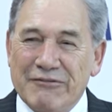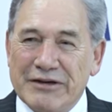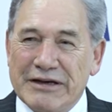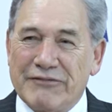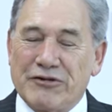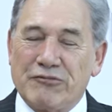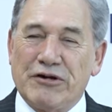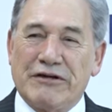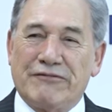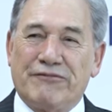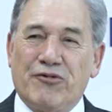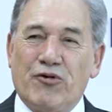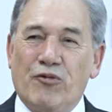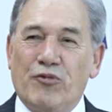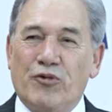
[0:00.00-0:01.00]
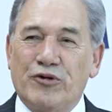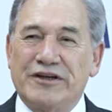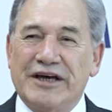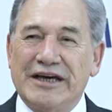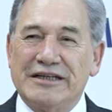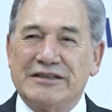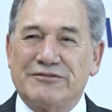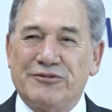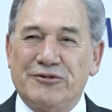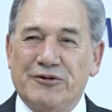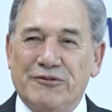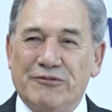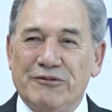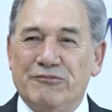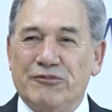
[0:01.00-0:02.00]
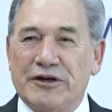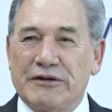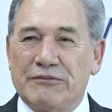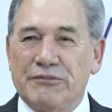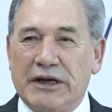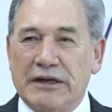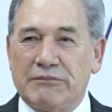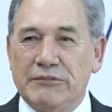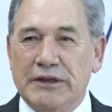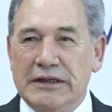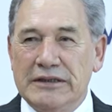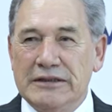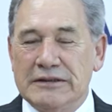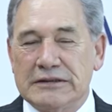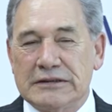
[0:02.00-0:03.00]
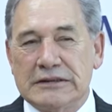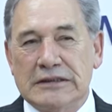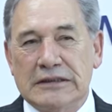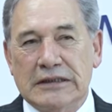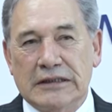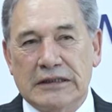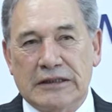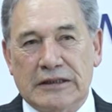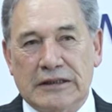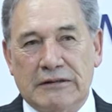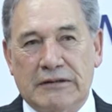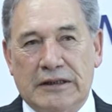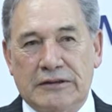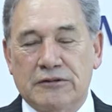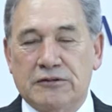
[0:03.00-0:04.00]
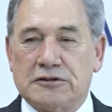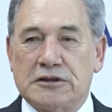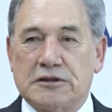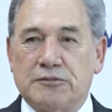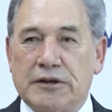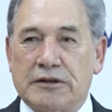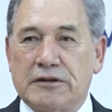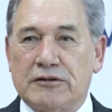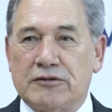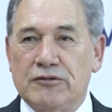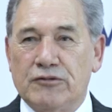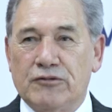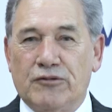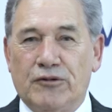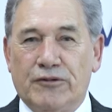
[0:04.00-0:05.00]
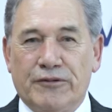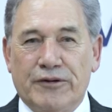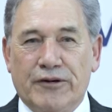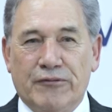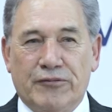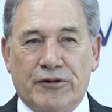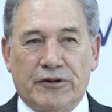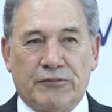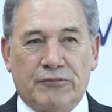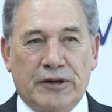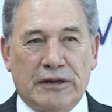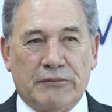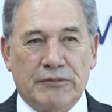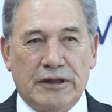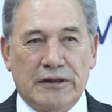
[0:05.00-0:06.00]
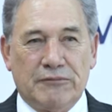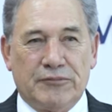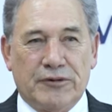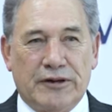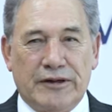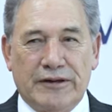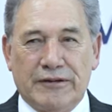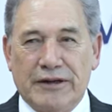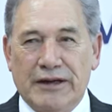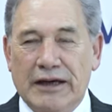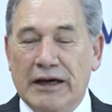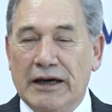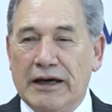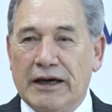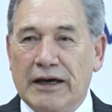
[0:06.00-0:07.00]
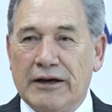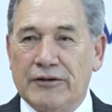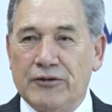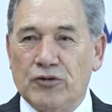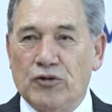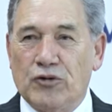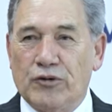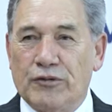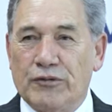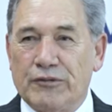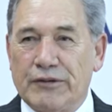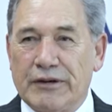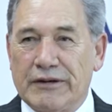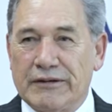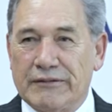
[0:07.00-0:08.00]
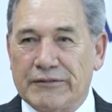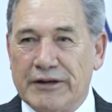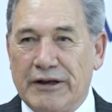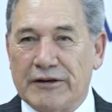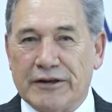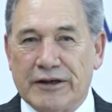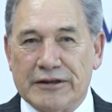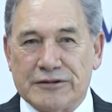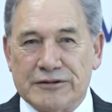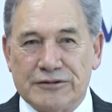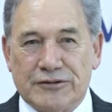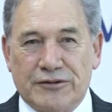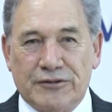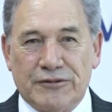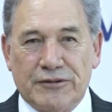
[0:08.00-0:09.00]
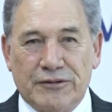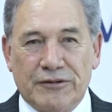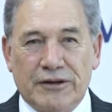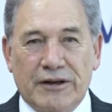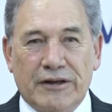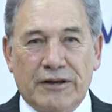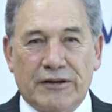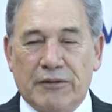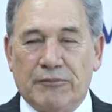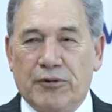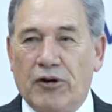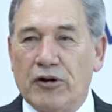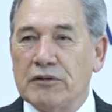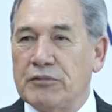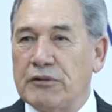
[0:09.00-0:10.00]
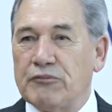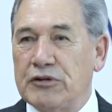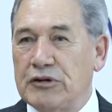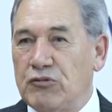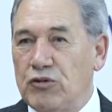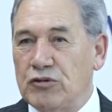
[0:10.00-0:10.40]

We have to wait 4 more days for what it might mean, although I do suspect that you all know what it might mean by your calculations on the polling, but we